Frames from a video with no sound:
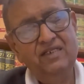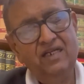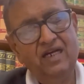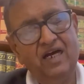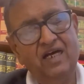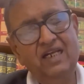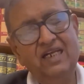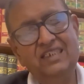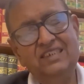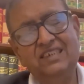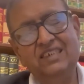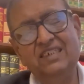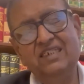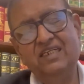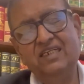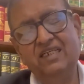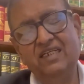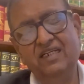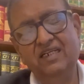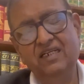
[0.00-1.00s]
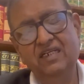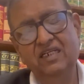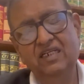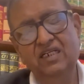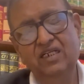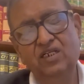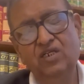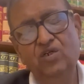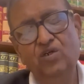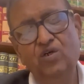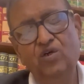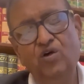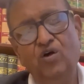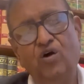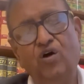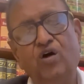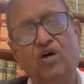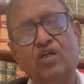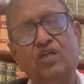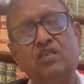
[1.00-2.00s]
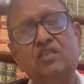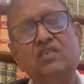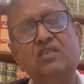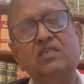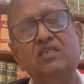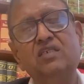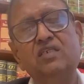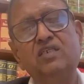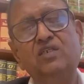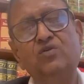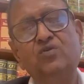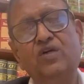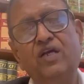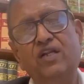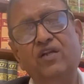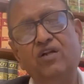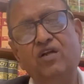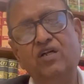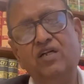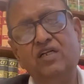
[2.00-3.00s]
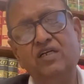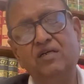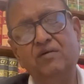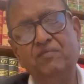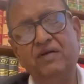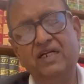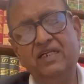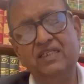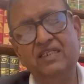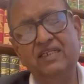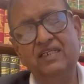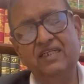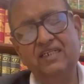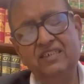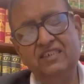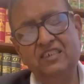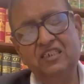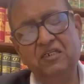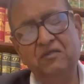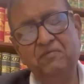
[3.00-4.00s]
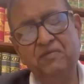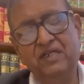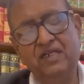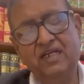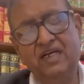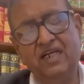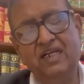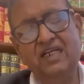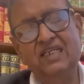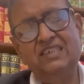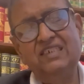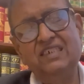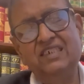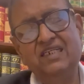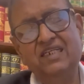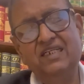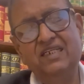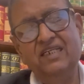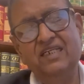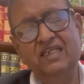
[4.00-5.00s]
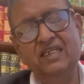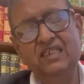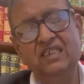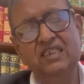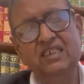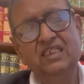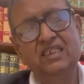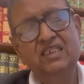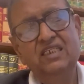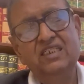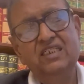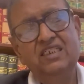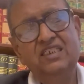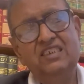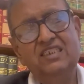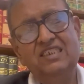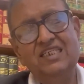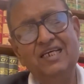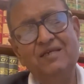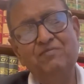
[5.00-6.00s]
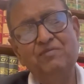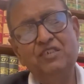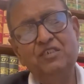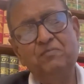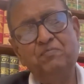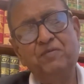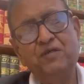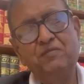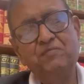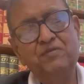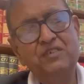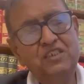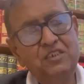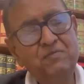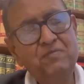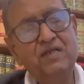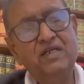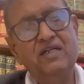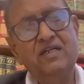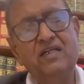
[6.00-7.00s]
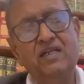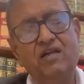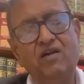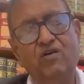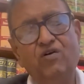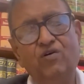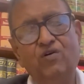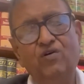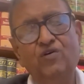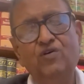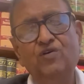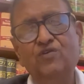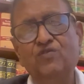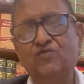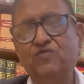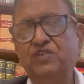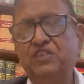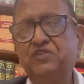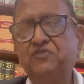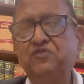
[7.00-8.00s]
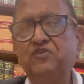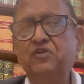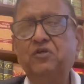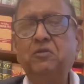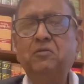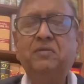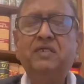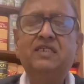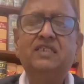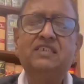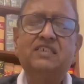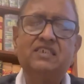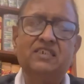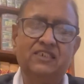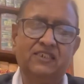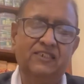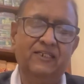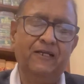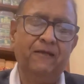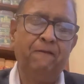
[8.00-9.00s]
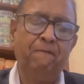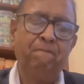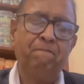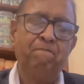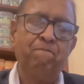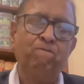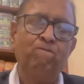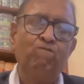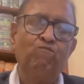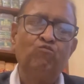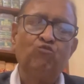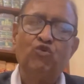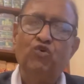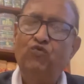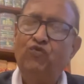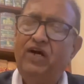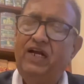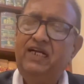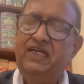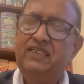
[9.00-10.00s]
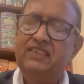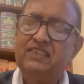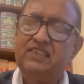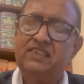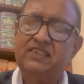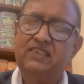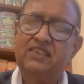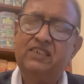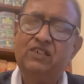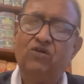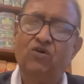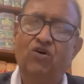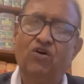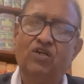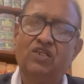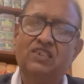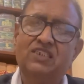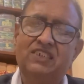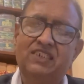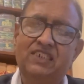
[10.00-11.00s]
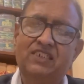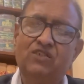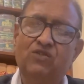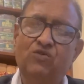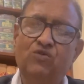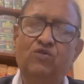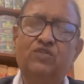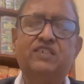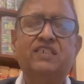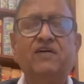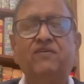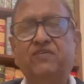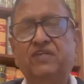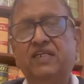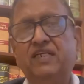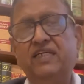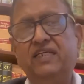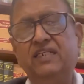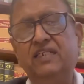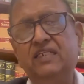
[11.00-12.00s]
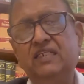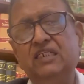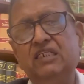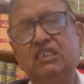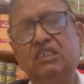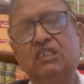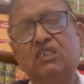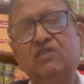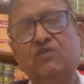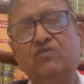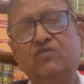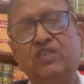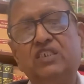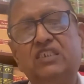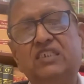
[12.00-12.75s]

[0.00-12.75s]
unless and until, or you cannot amend the written statement unless and until the same is permissible under law, which we will be discussing while discussing Order 6, Rule 17, which